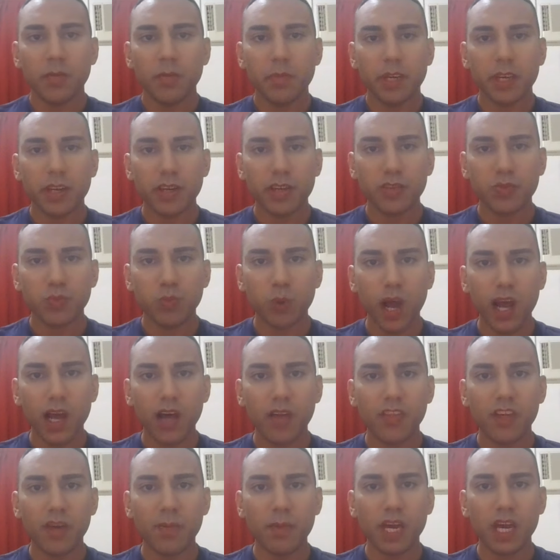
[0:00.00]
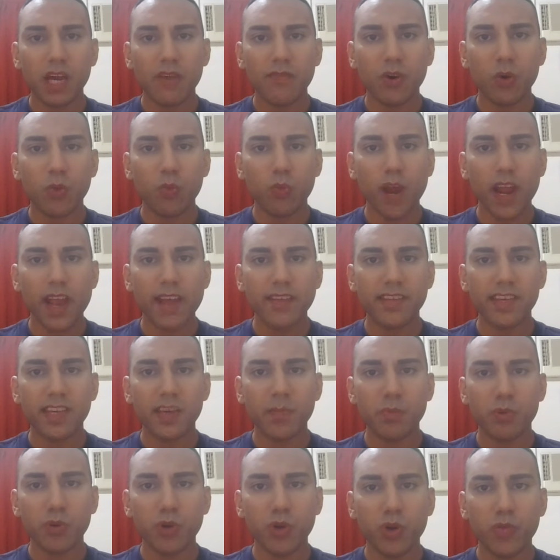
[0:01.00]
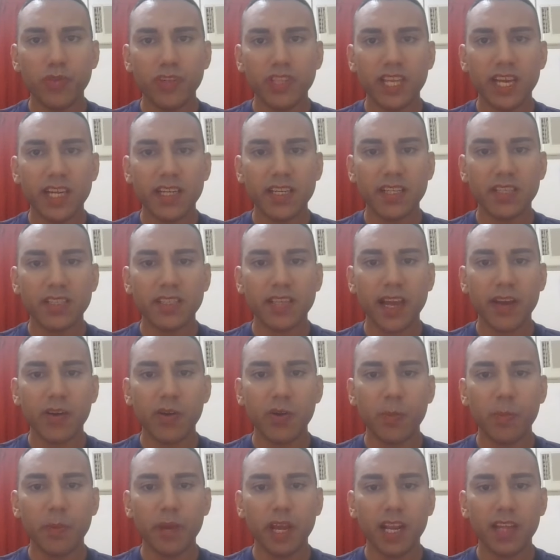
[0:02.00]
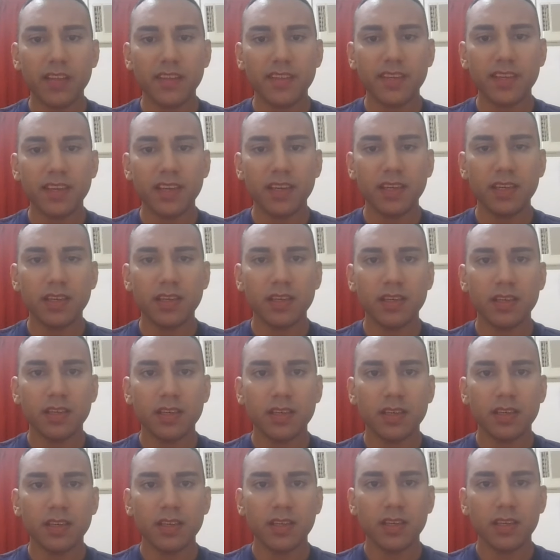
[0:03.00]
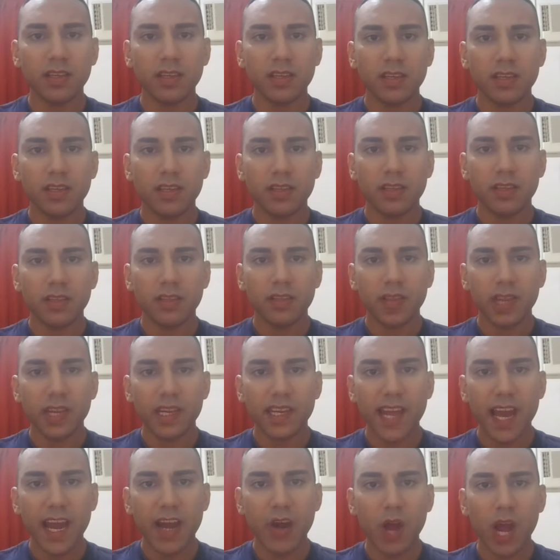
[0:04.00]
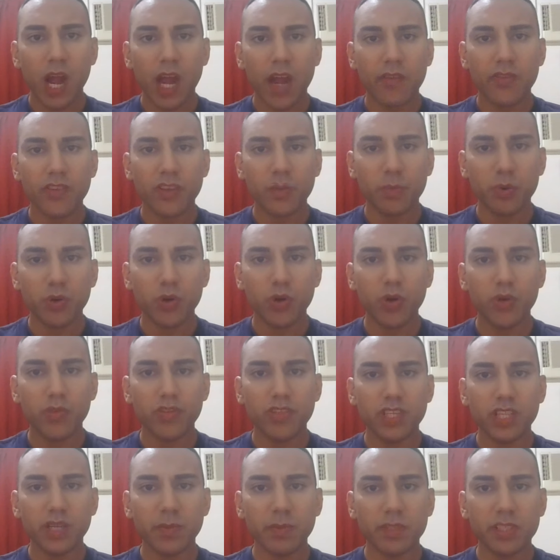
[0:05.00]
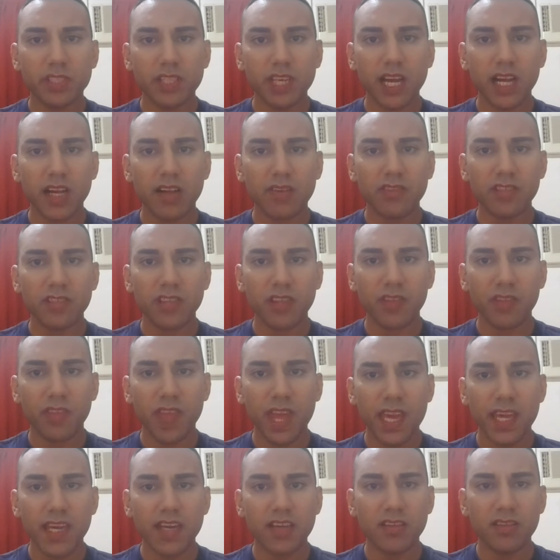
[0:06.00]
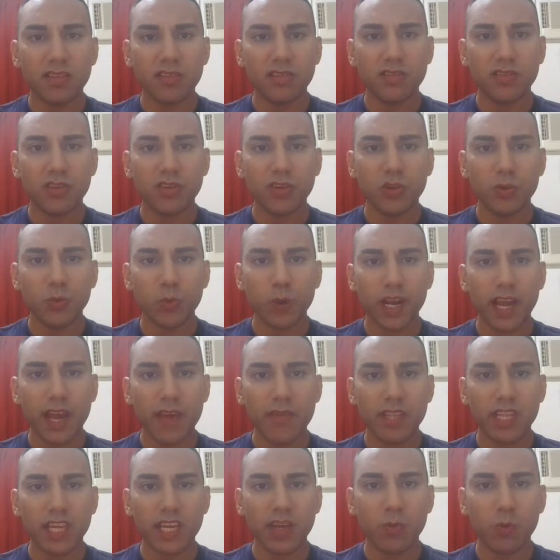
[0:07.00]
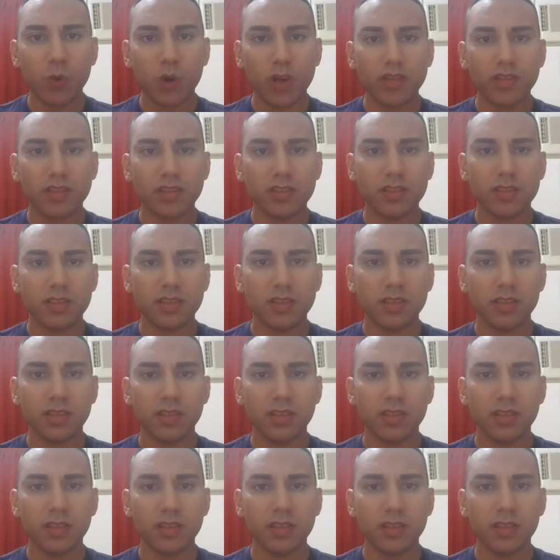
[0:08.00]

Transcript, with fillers: Because while they may have already proven their desirability, they now have to prove to themselves that they can do whatever they want,